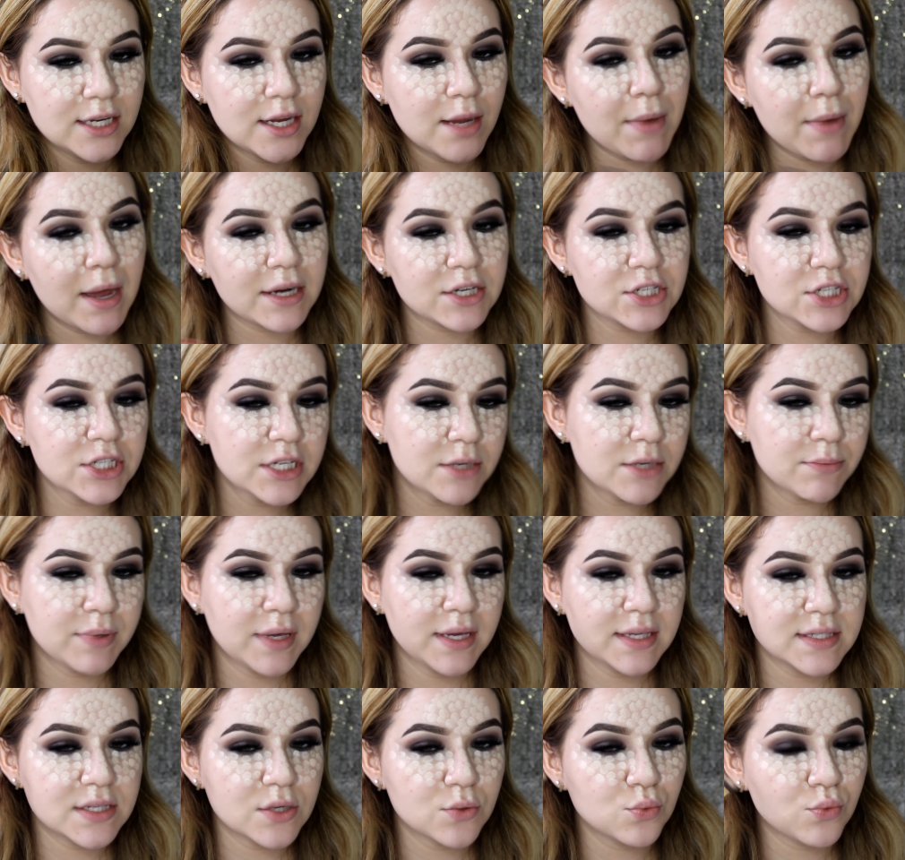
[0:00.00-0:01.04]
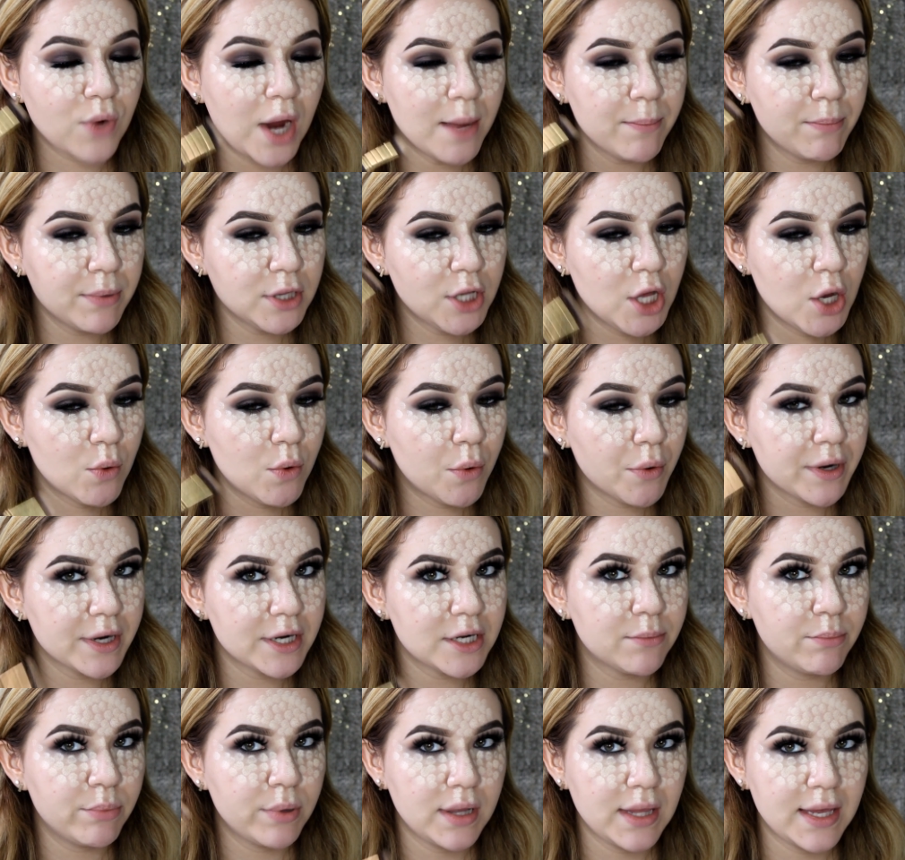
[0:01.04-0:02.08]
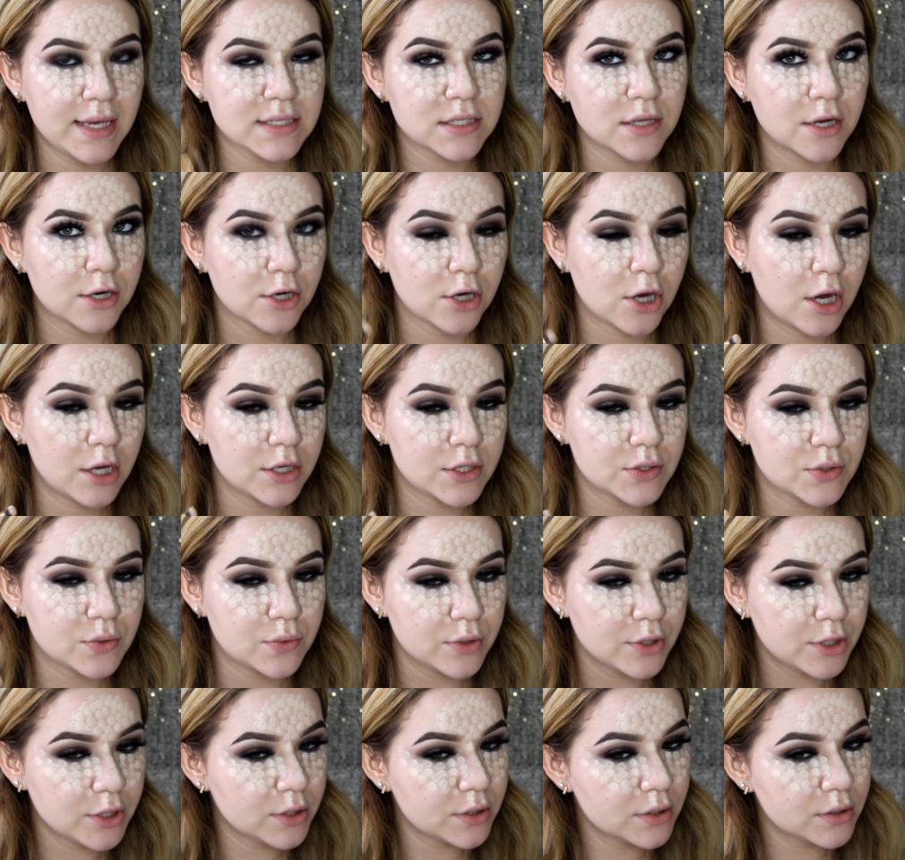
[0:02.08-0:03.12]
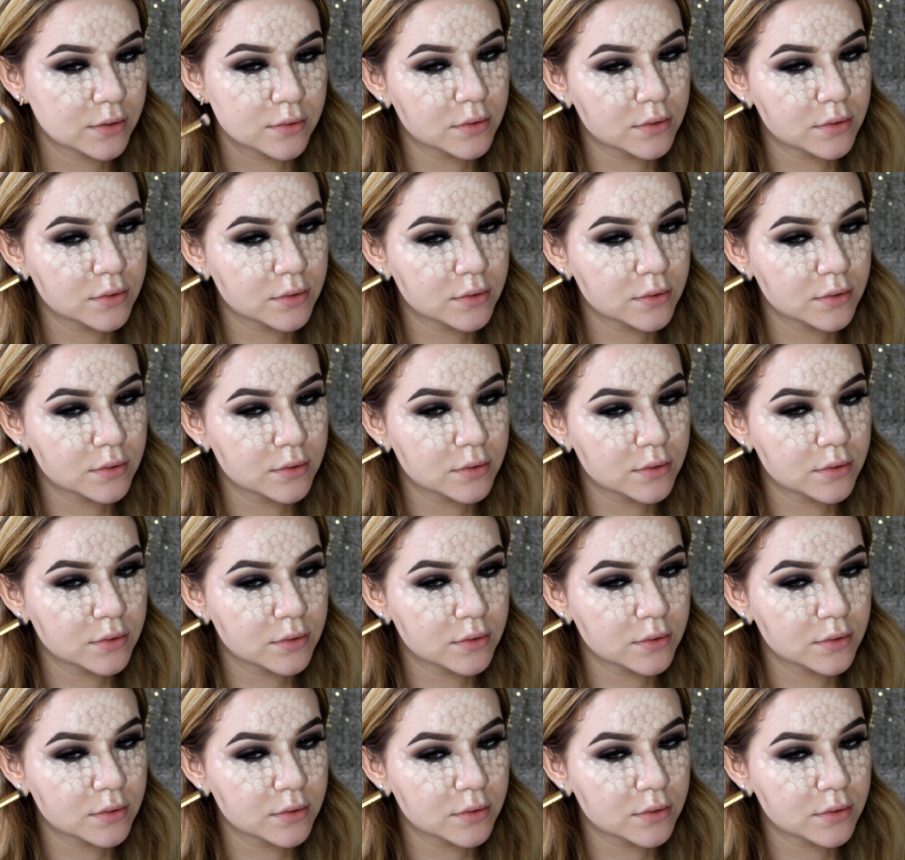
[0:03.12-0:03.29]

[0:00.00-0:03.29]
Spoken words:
I'm actually going to place it right below where we're going to place our contour.